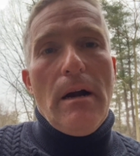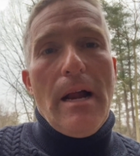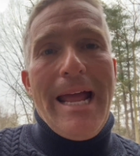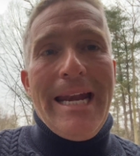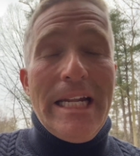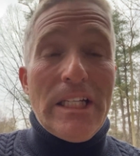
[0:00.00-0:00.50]

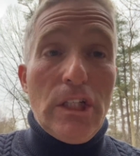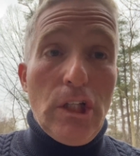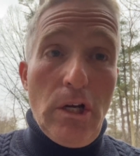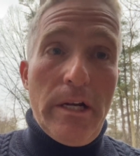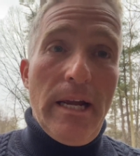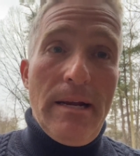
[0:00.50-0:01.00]
and it's
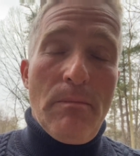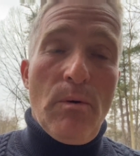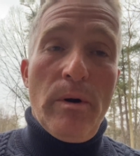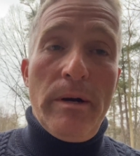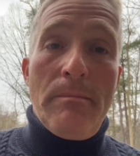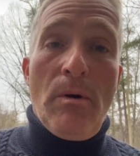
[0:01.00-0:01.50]
looking
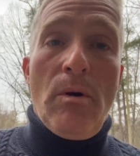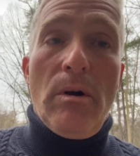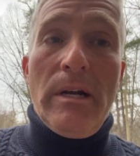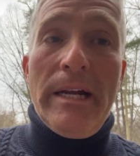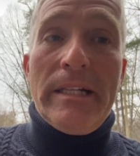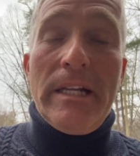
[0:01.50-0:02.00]
more and more
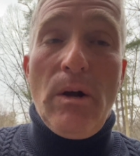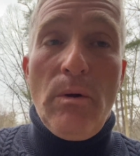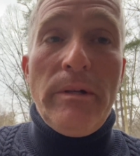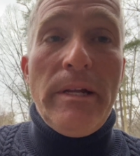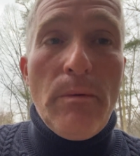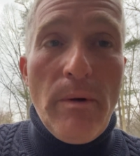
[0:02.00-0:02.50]
like the
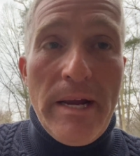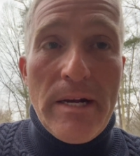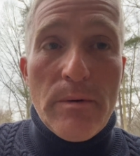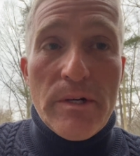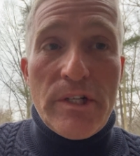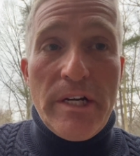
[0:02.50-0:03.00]
only way
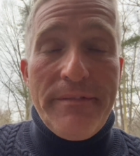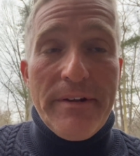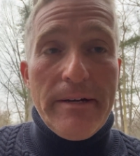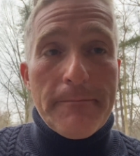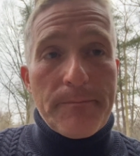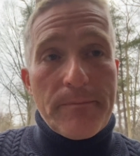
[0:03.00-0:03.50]
to achieve
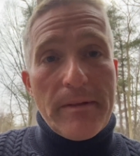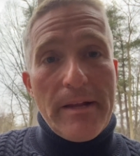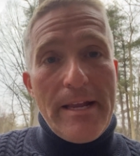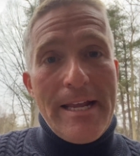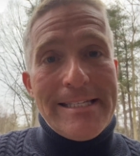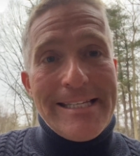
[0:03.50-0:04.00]
it
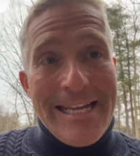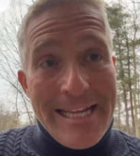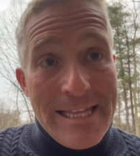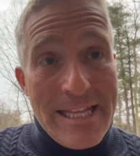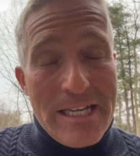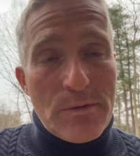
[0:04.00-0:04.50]
is
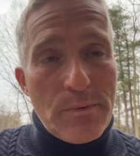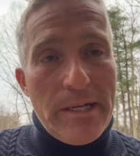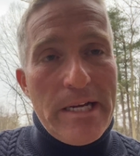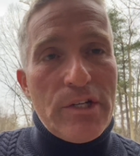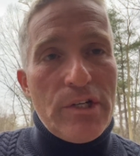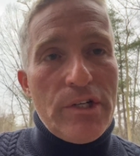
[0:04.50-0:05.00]
in this
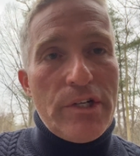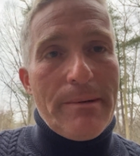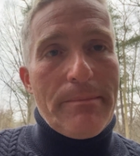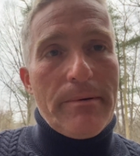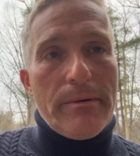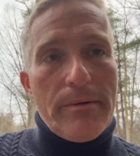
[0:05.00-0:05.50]
relationship
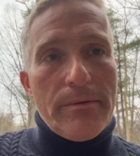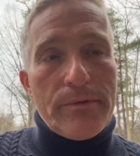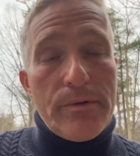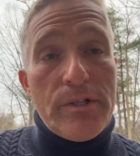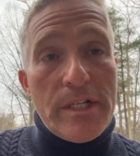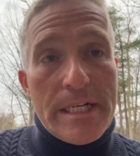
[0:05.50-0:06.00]

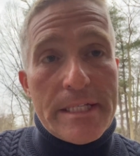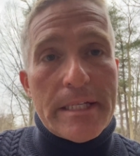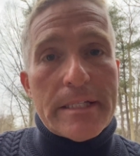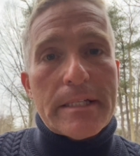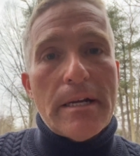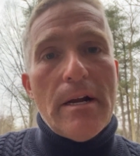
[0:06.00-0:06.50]
through
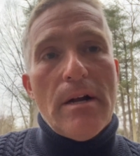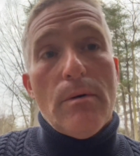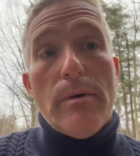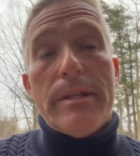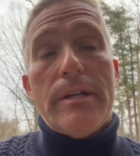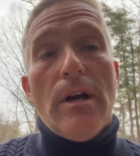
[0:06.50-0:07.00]
Jesus
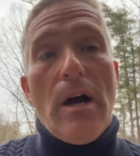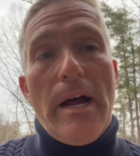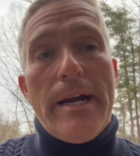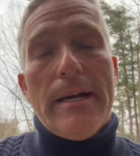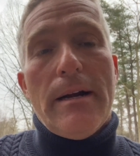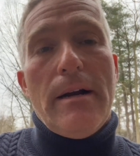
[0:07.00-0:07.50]
with
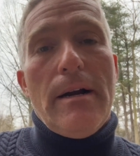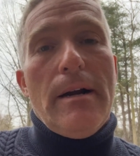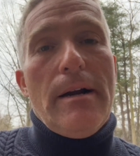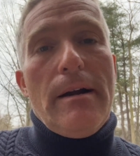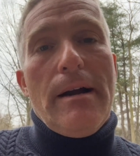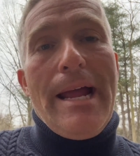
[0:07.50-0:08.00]
God.
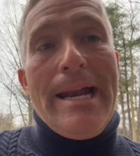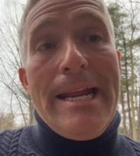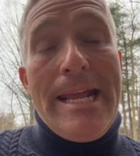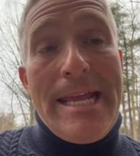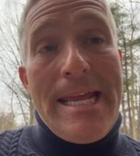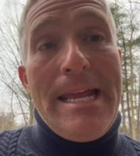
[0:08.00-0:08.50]
And
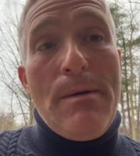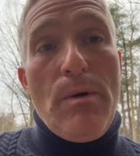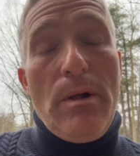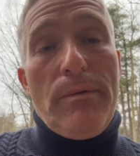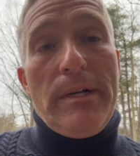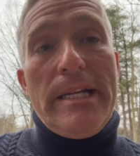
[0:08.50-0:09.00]
He
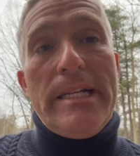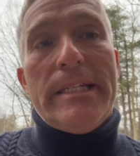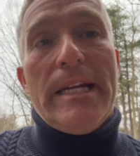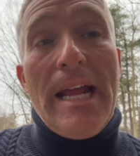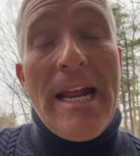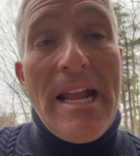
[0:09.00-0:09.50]
will release
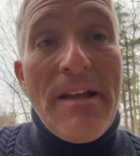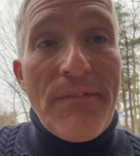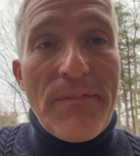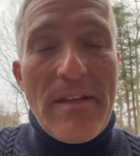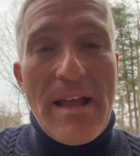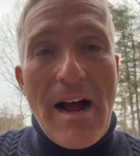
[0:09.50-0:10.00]
it. And
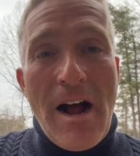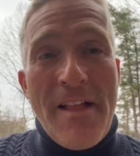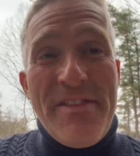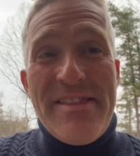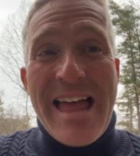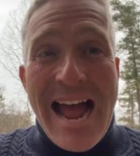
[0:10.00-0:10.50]
if
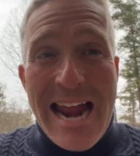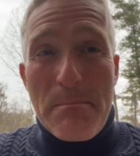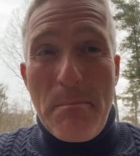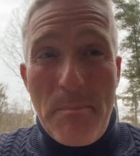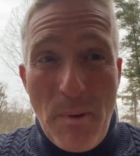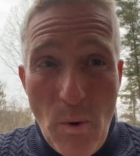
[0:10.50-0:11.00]
on that
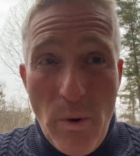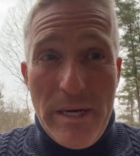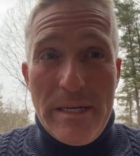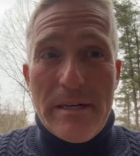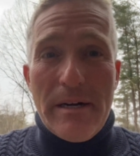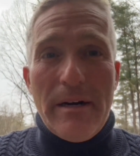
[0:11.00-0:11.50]

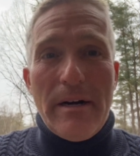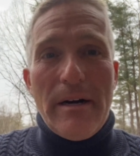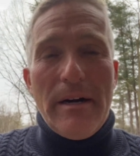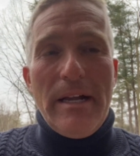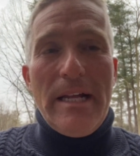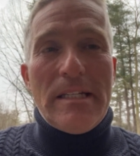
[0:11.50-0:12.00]
point,
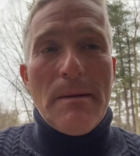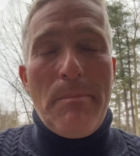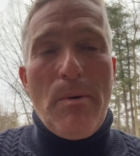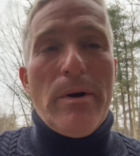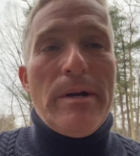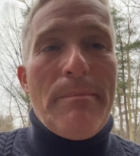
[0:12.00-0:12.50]
it's
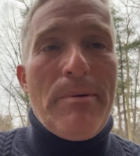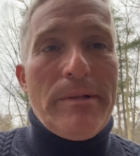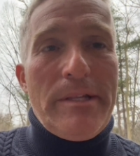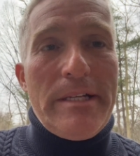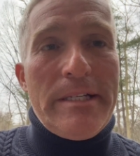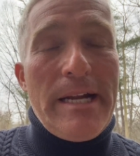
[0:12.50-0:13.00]
important to put
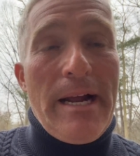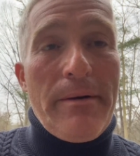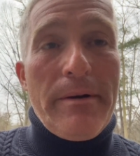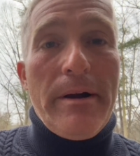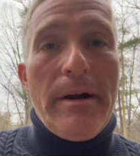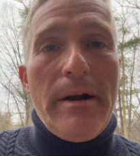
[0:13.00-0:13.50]
this down.
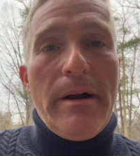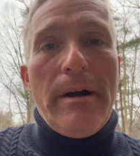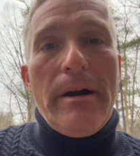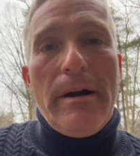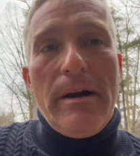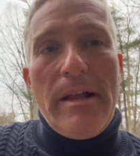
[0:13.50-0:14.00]

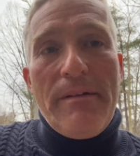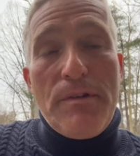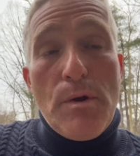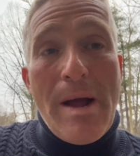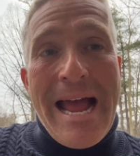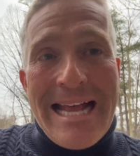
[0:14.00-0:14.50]
If
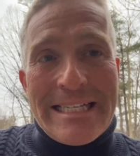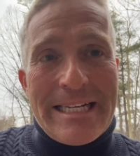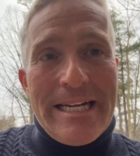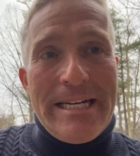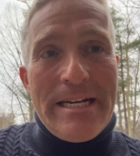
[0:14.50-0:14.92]
you ask in